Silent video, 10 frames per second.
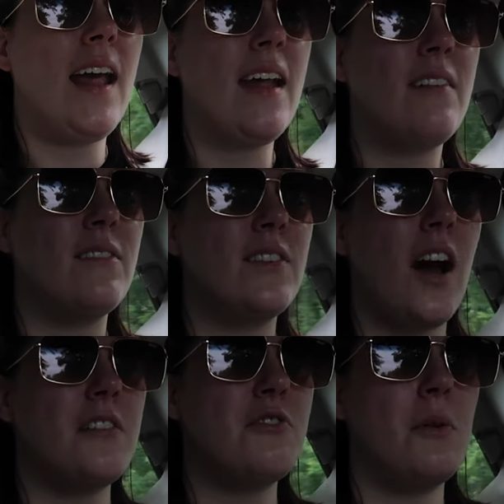it
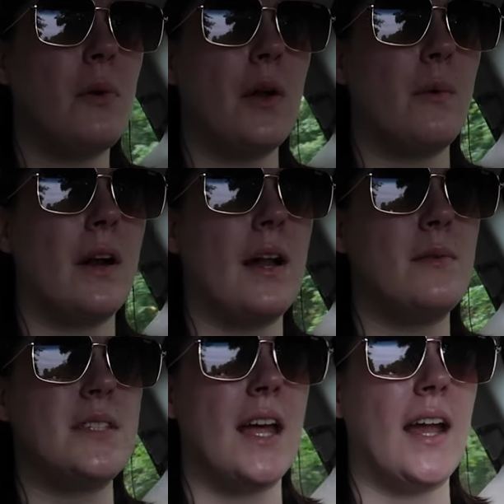got to a point where it
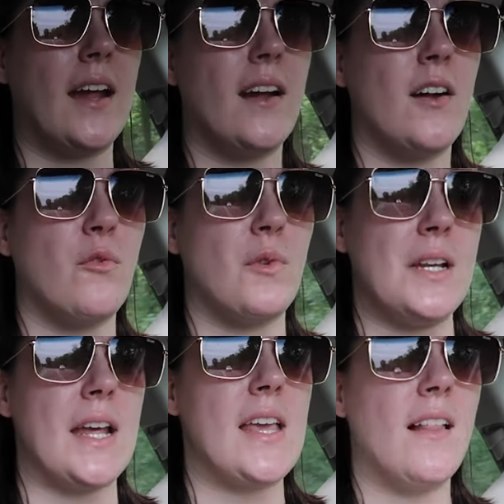was like
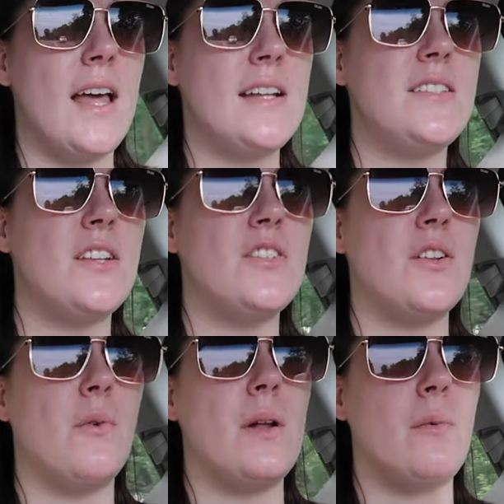ridiculous.
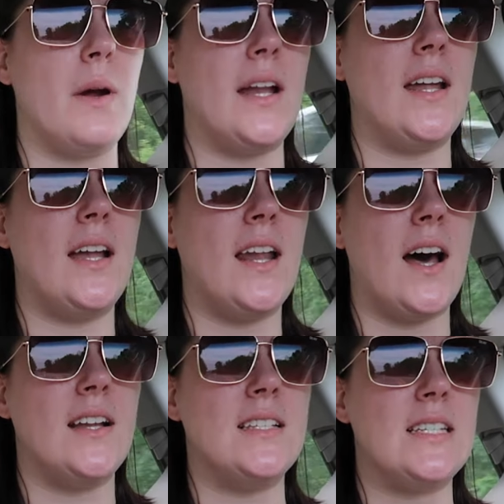So we waited
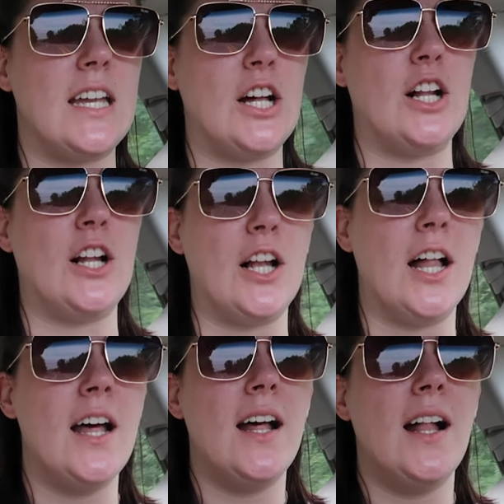
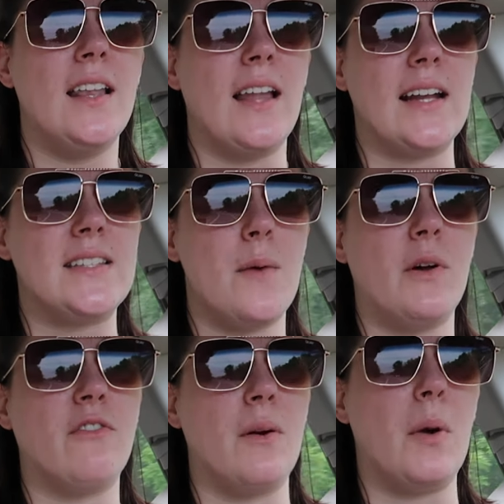until like
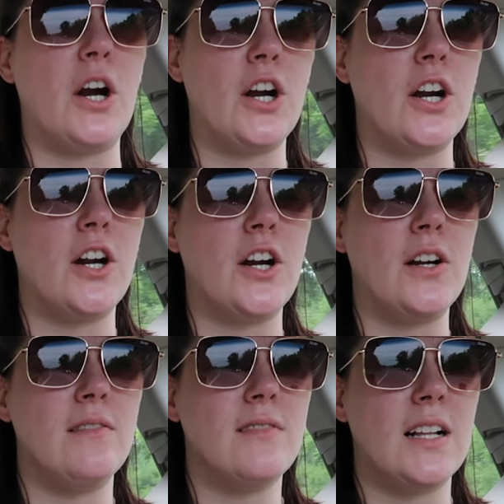someone from
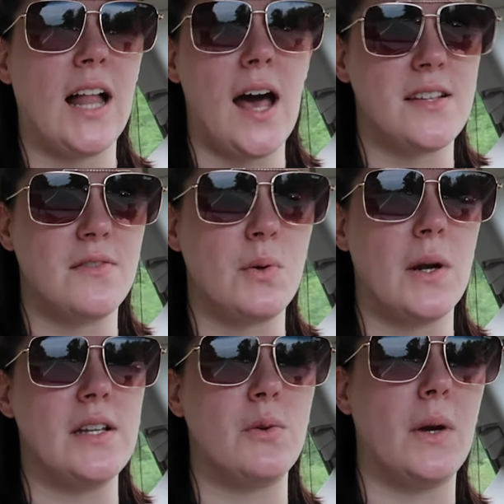her class of
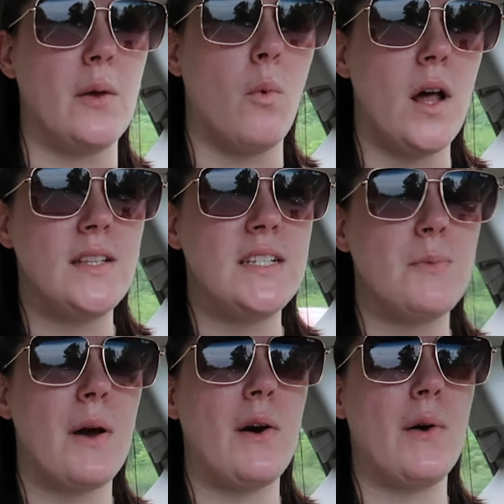2021
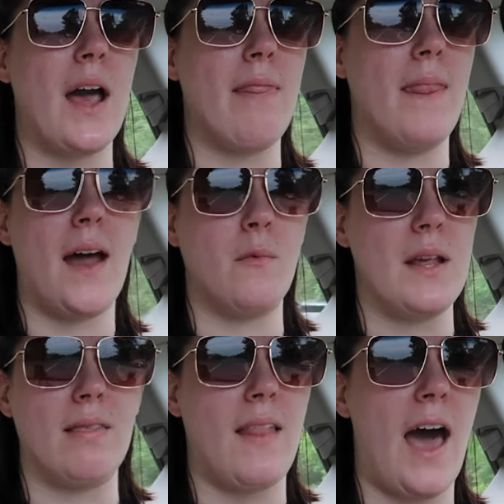spoke, and then
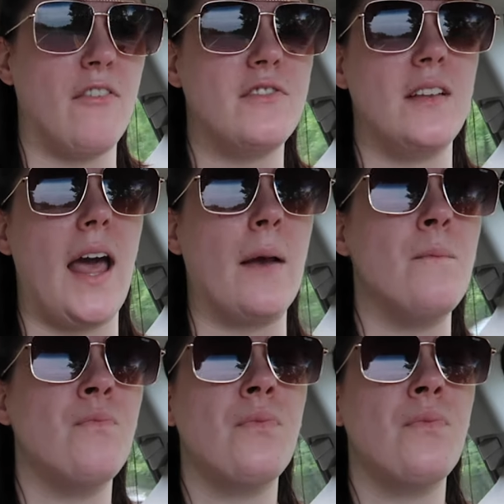we left. Like,